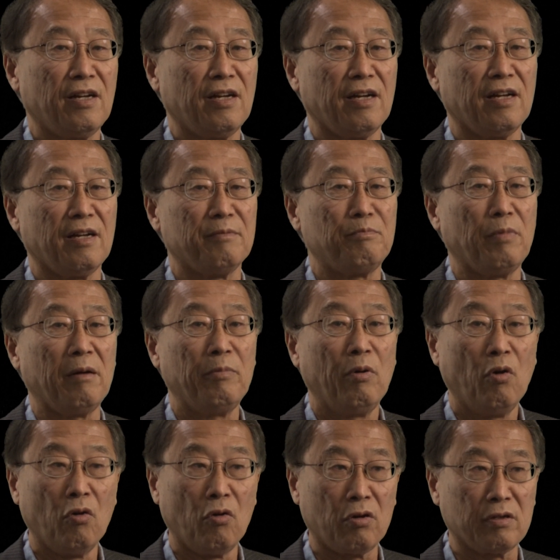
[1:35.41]
Bob
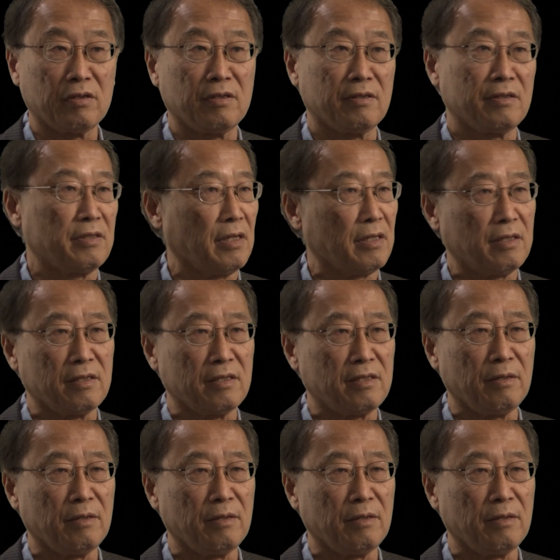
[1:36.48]
Hawke said